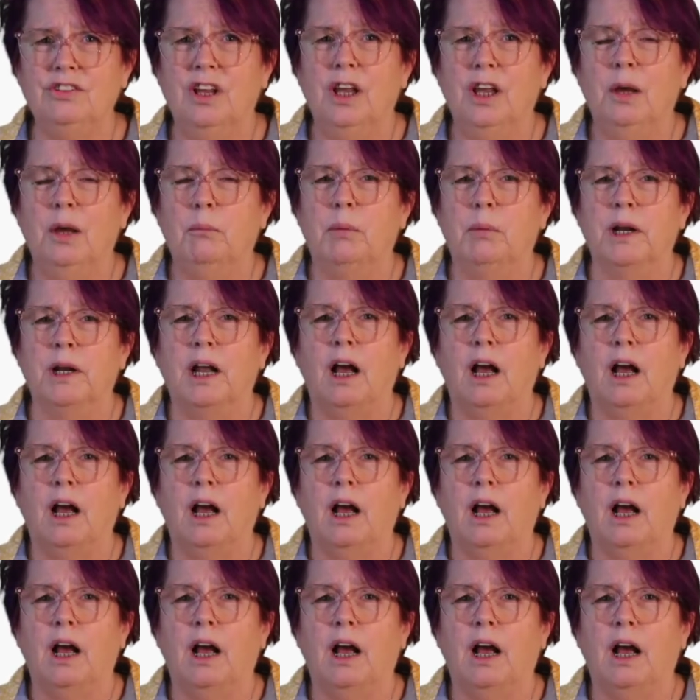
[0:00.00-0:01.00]
but I
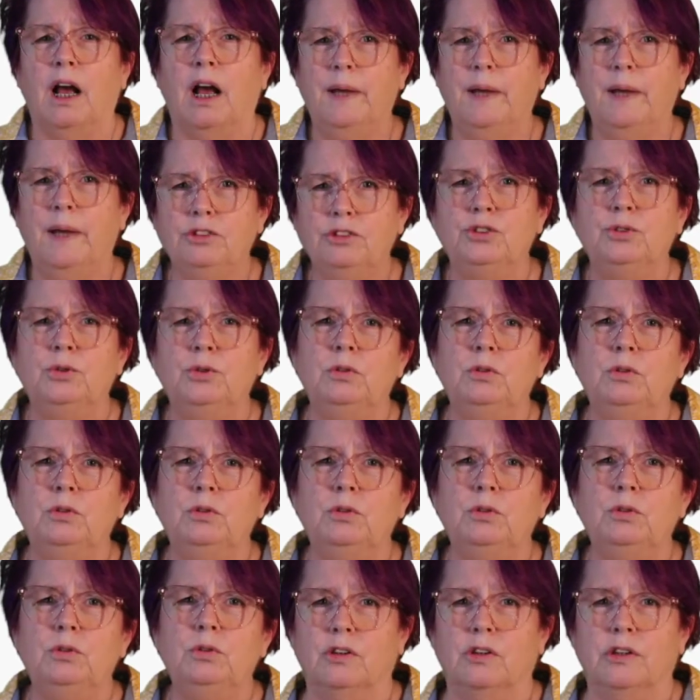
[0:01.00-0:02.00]
expect you to be
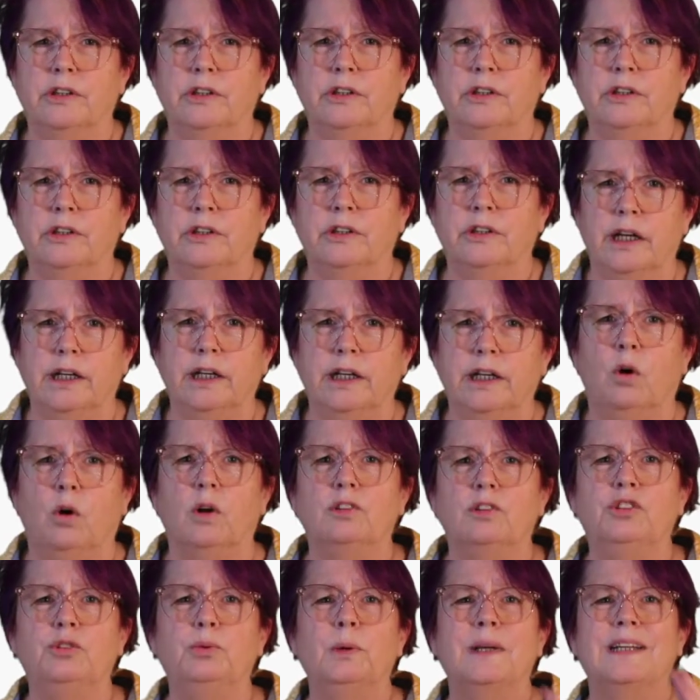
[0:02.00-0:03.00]
online or
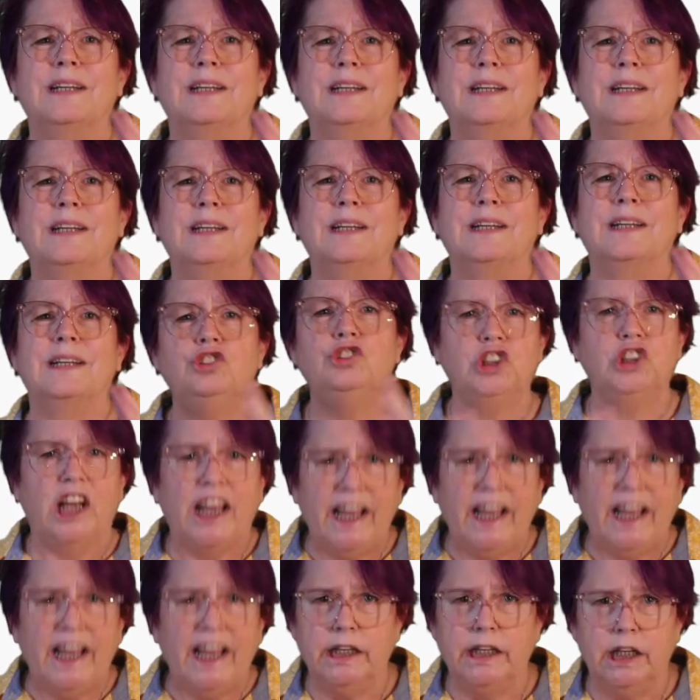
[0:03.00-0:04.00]
to at least check
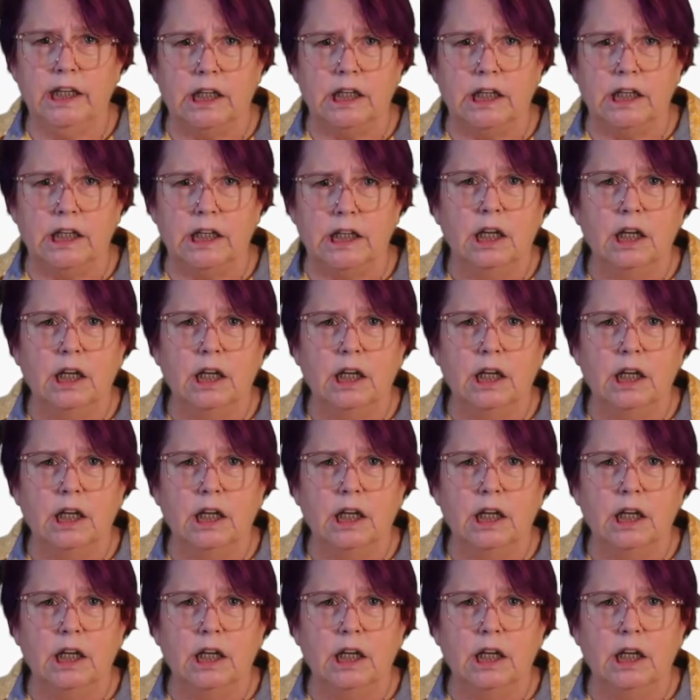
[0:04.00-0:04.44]
in